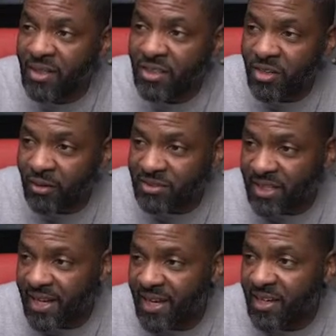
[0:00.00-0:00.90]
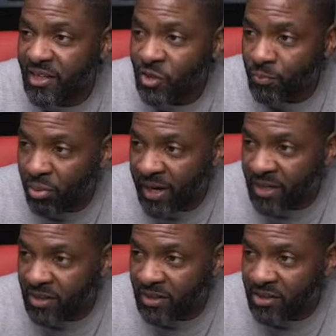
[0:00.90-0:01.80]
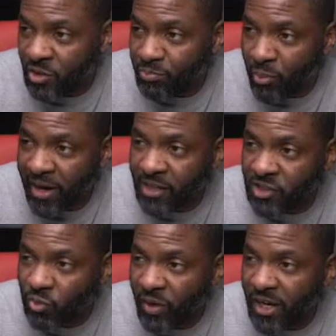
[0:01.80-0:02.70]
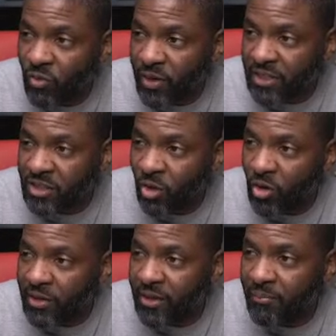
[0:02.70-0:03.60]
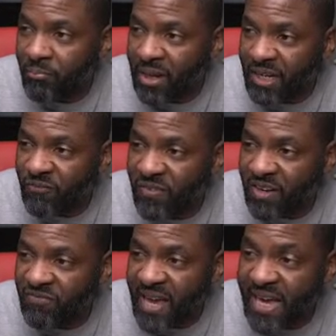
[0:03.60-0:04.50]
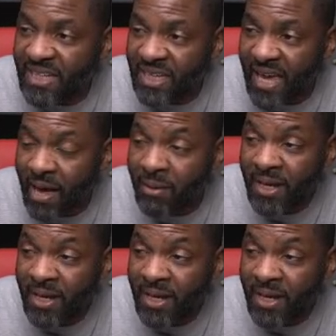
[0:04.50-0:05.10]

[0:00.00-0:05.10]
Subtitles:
You know what I'm saying? You break a swing with authority, make a fair value gap.